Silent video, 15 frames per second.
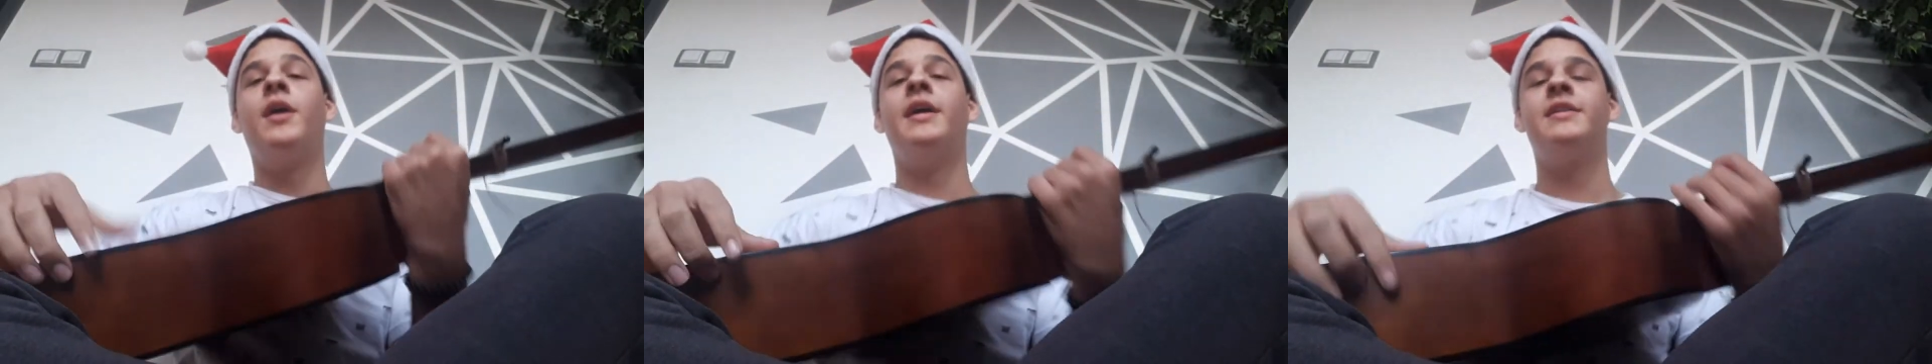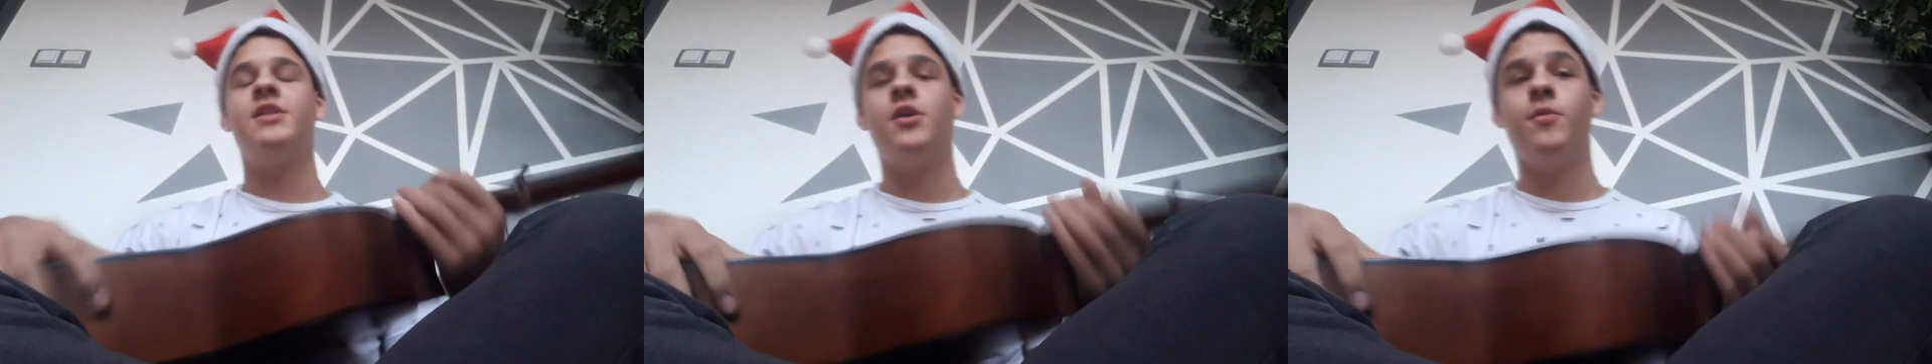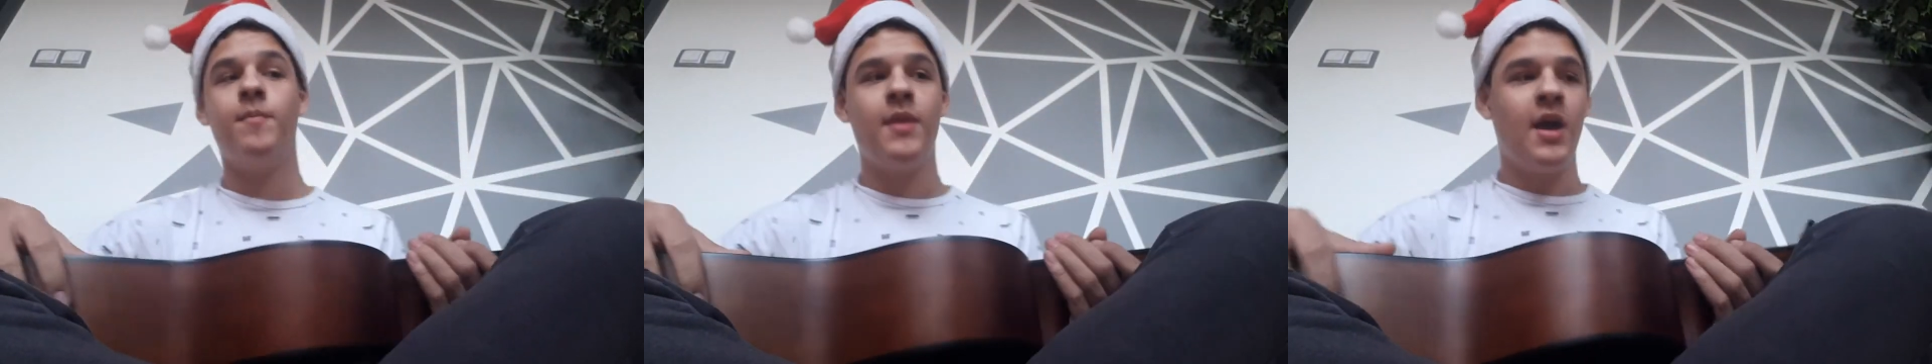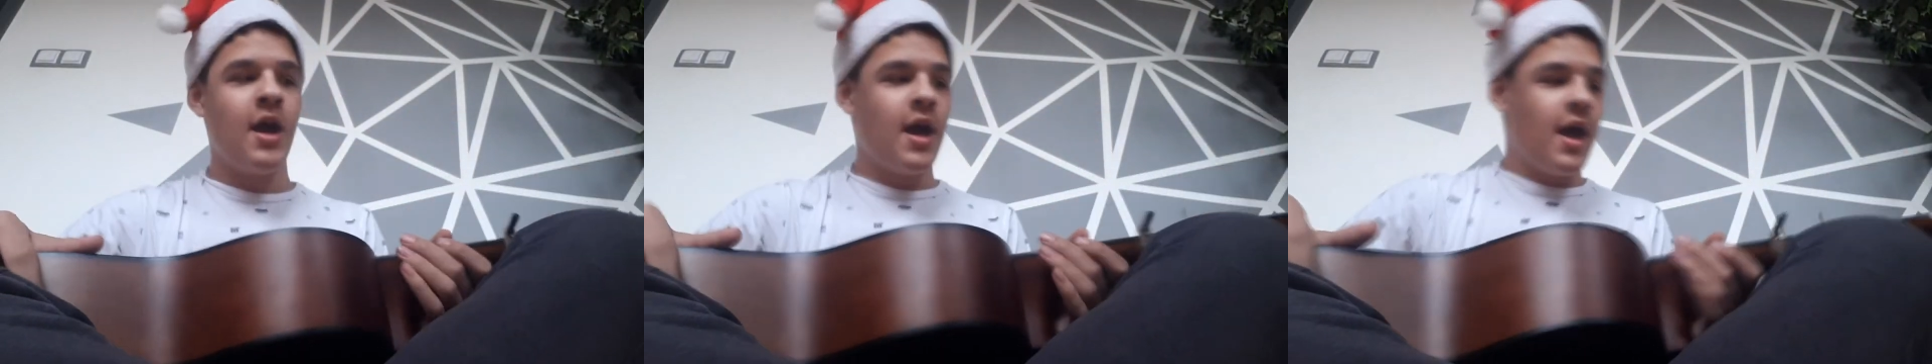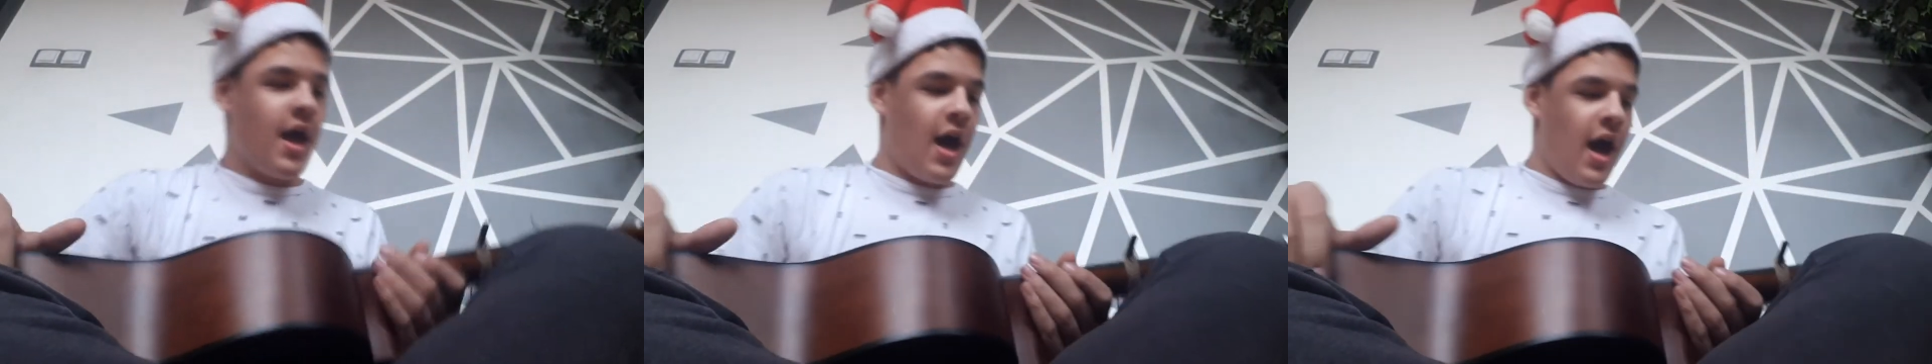So
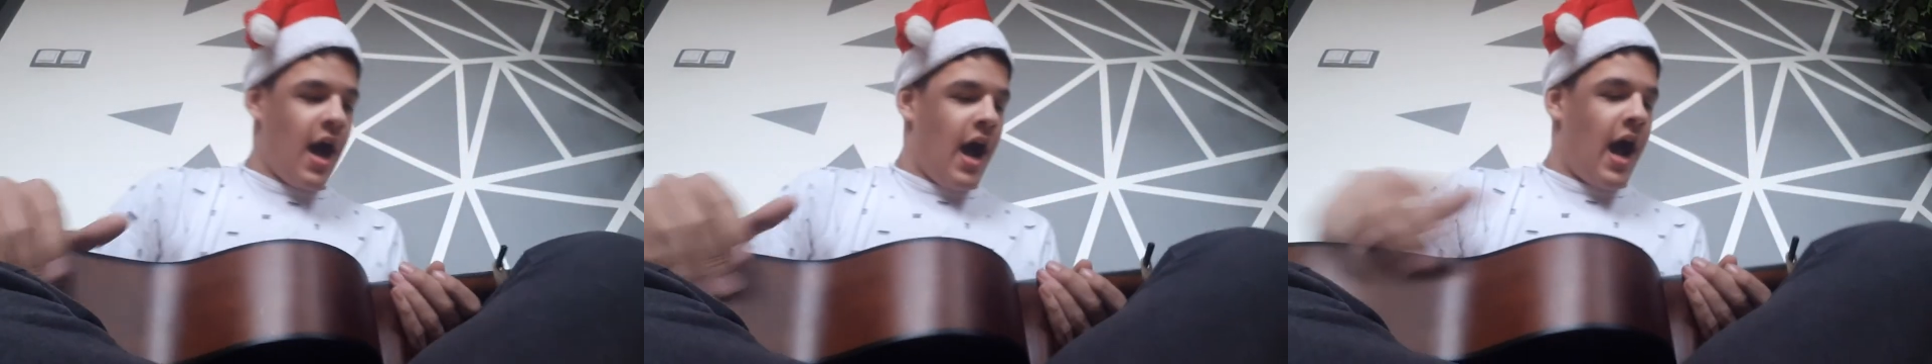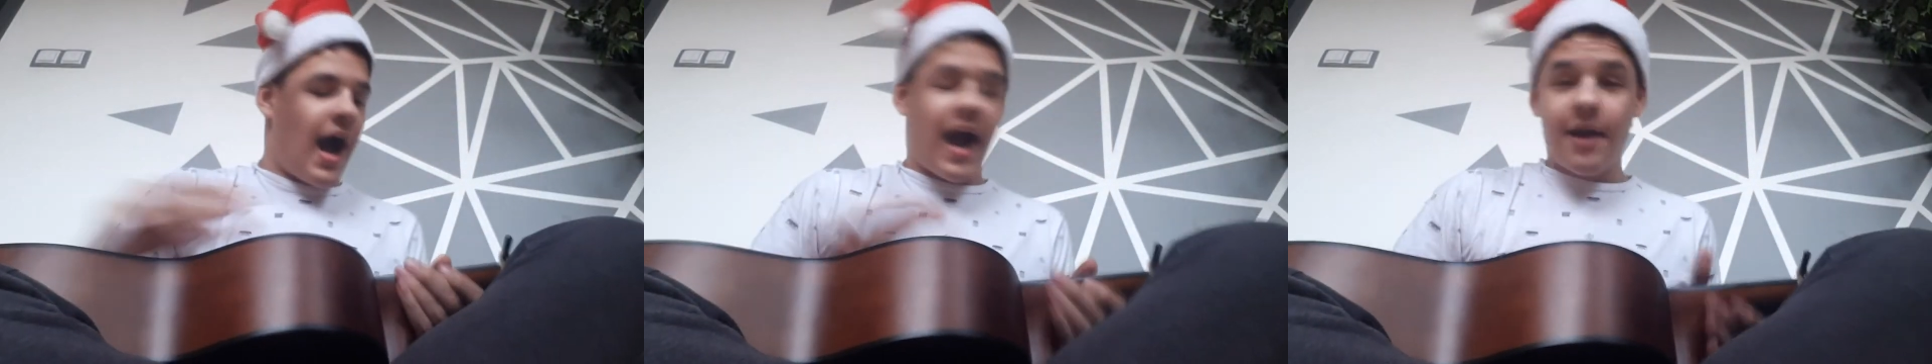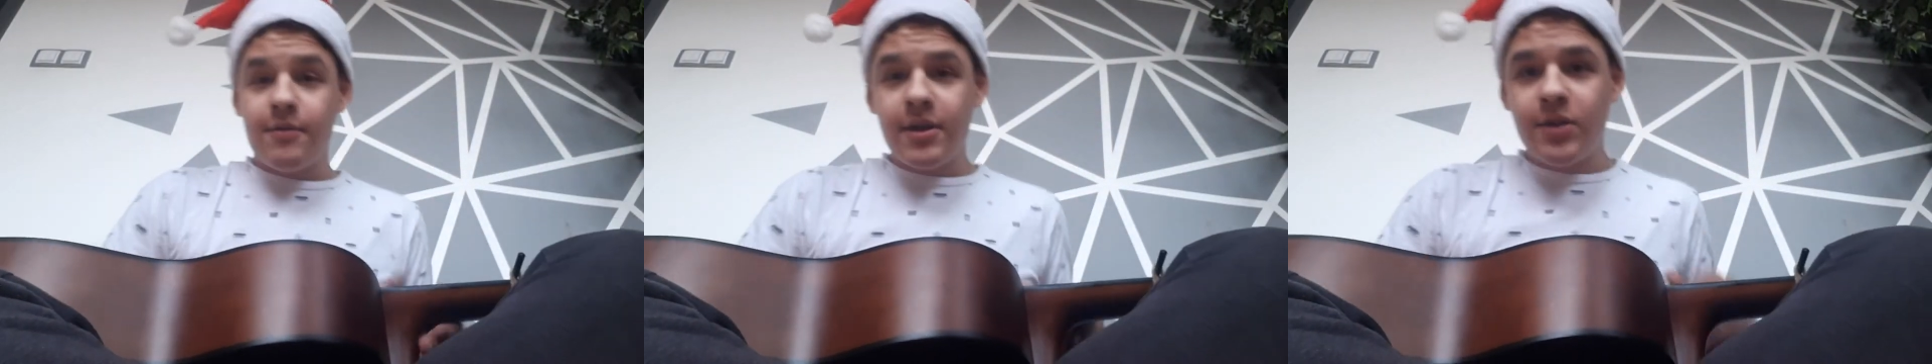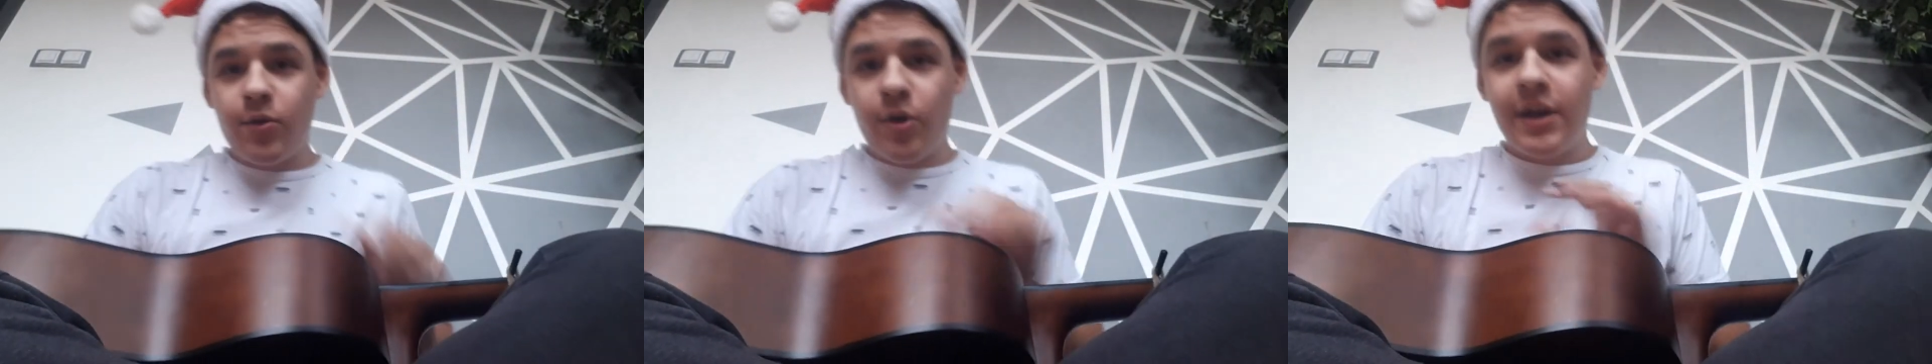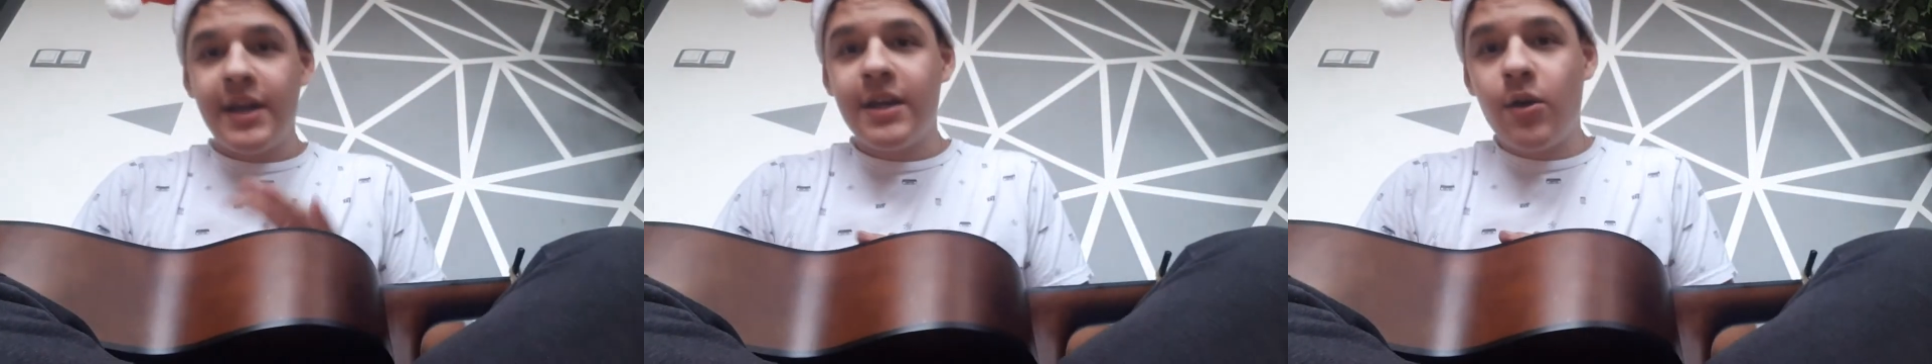I recorded